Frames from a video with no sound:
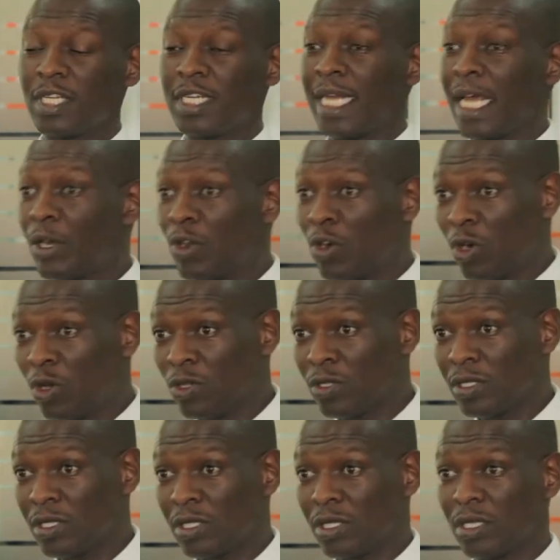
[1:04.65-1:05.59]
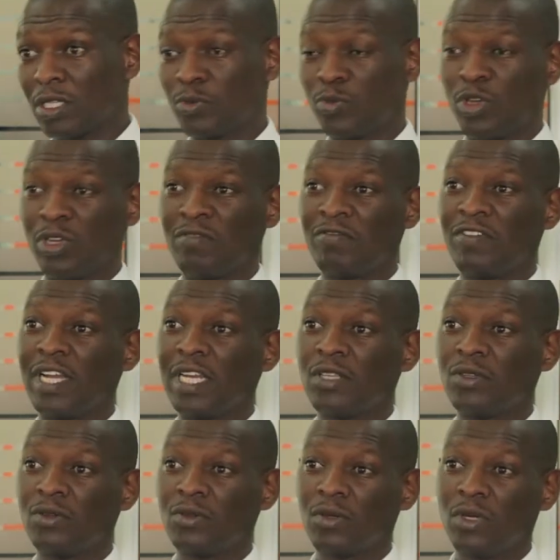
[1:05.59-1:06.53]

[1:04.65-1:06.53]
nano-loans, small in value,